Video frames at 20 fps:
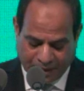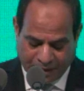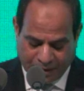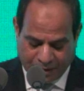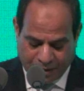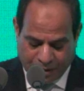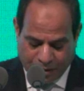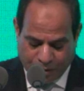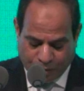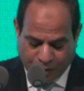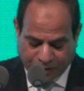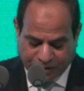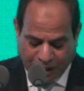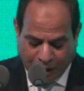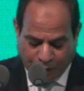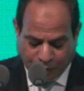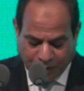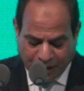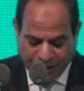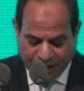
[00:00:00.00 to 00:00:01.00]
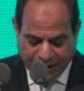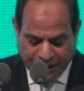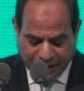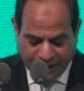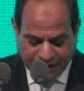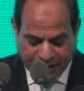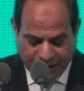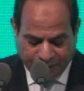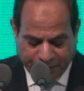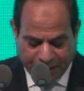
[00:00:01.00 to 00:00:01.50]
The recent times have
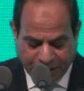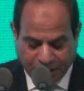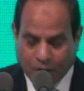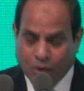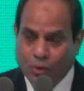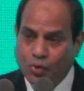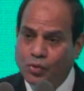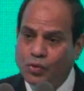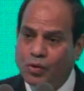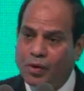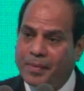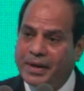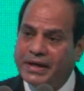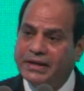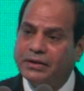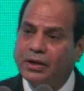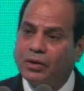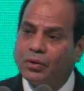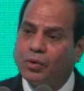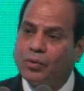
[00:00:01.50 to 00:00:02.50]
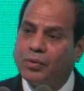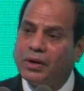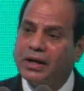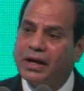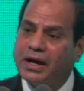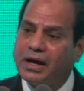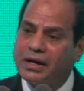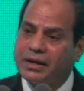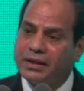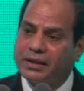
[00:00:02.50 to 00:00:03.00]
shown that these
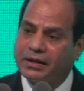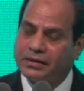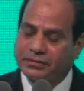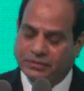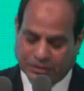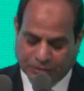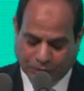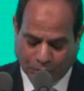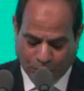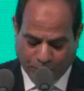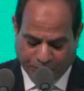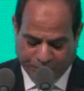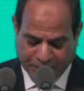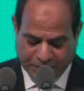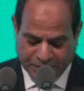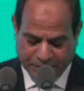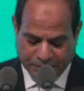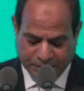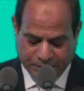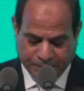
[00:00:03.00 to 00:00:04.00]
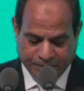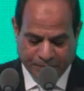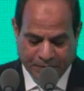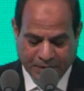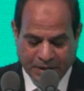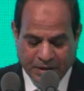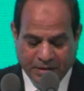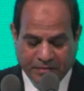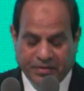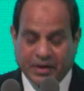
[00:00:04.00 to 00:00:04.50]
currents are in
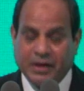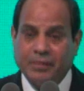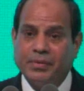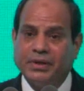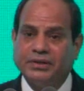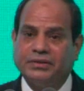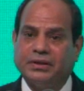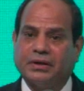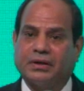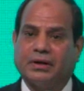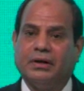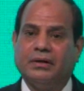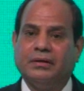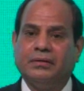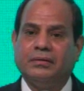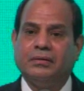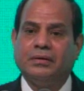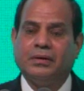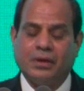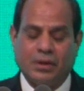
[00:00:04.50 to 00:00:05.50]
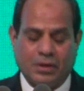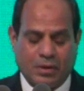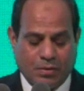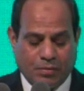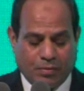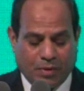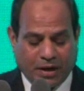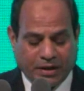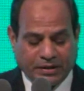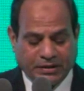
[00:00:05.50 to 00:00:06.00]
cooperation and in
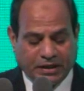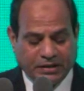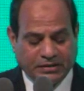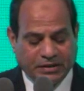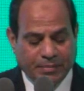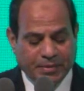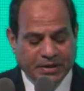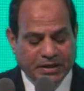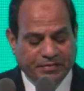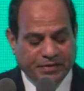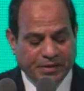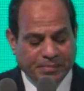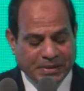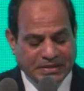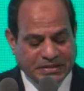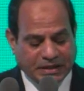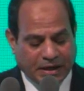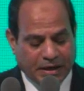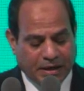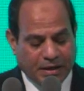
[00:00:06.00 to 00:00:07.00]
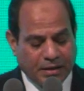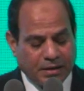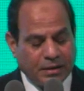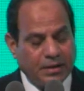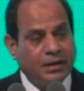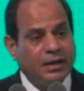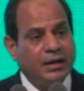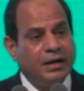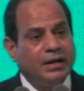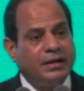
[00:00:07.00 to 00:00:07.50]
connivance with the
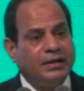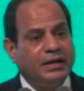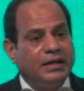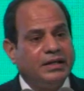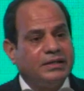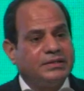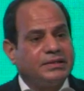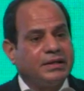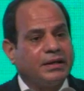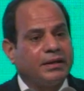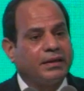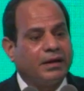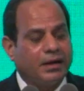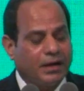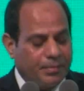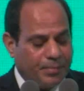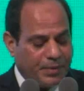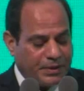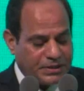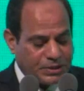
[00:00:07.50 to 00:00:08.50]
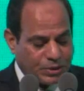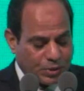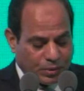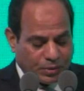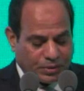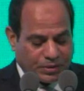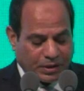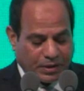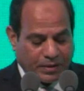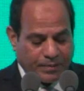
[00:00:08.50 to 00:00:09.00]
most extremist powers in
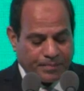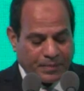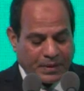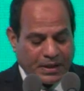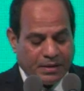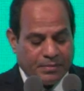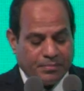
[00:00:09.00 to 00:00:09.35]
this region.